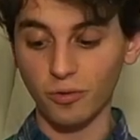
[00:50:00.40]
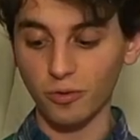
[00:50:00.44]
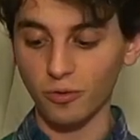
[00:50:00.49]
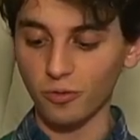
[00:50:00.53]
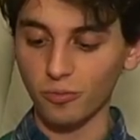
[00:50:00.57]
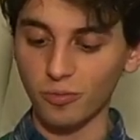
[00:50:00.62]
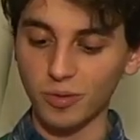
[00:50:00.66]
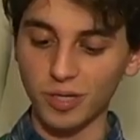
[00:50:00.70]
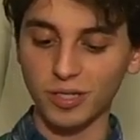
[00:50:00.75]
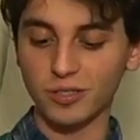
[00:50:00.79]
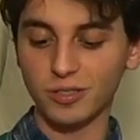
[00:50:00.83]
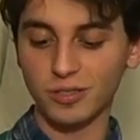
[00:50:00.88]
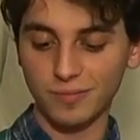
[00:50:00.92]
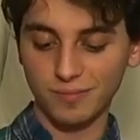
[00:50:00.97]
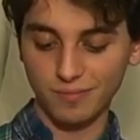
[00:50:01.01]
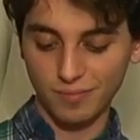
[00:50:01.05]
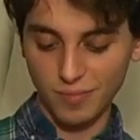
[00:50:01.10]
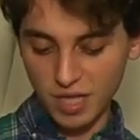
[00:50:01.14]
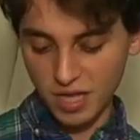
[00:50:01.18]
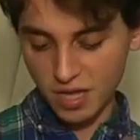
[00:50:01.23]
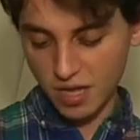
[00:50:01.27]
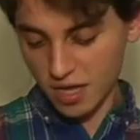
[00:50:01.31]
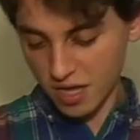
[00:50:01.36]
a little bit.
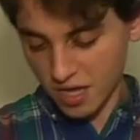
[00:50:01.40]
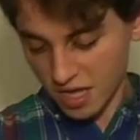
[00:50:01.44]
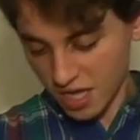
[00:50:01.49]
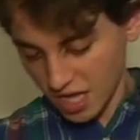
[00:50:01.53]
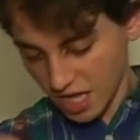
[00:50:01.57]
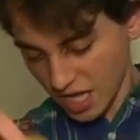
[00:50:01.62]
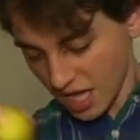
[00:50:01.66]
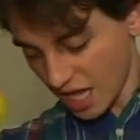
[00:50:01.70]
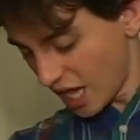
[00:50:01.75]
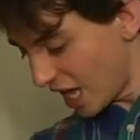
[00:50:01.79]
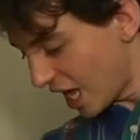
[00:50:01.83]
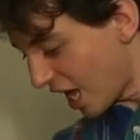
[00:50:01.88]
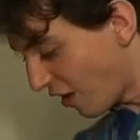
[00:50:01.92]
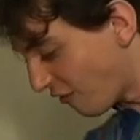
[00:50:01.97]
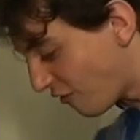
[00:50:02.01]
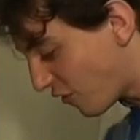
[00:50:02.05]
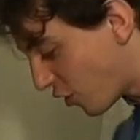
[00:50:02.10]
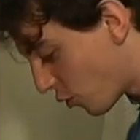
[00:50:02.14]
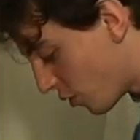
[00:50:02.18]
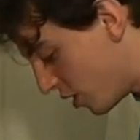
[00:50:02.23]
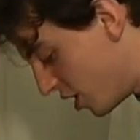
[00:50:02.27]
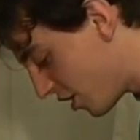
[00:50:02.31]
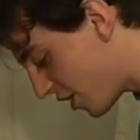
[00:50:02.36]

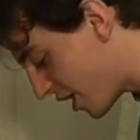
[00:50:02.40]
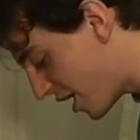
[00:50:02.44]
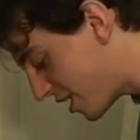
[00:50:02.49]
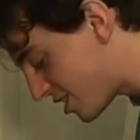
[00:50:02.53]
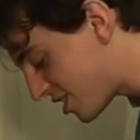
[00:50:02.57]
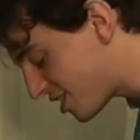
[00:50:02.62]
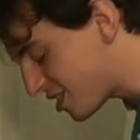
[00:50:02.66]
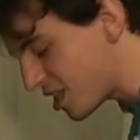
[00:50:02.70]
If you're into that